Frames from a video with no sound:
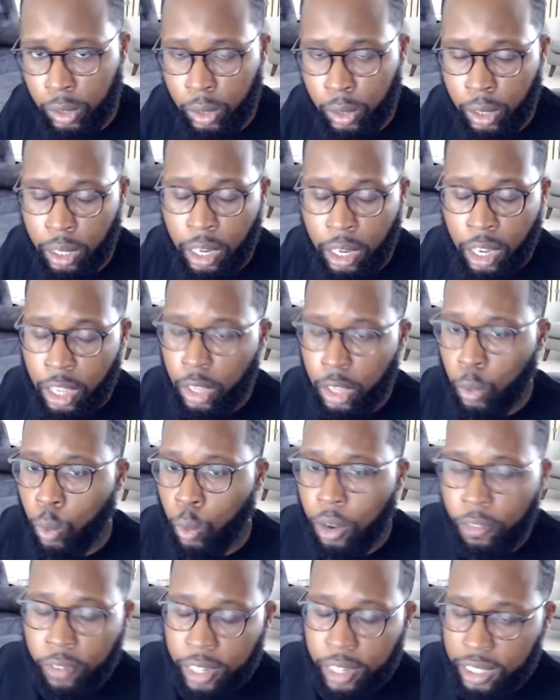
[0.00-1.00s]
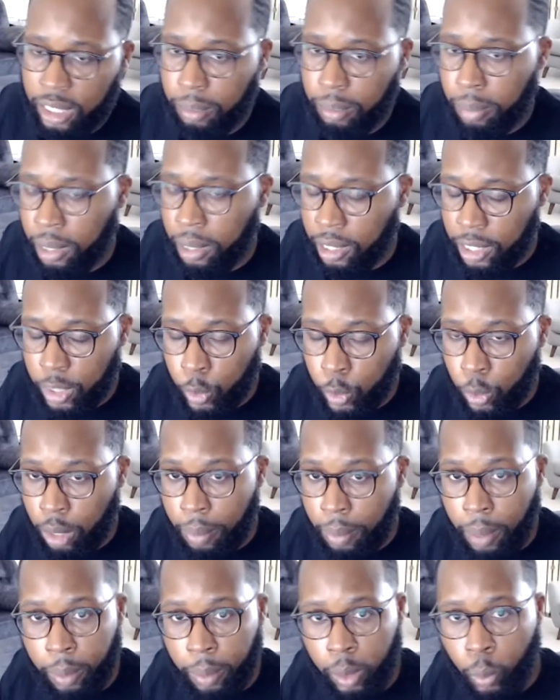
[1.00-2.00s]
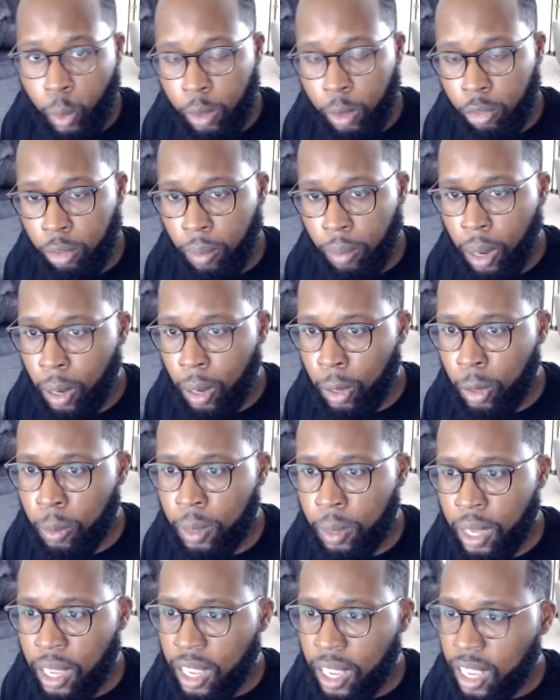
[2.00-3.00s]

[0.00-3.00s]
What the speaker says: or you want flexibility because you want to be able to work from home.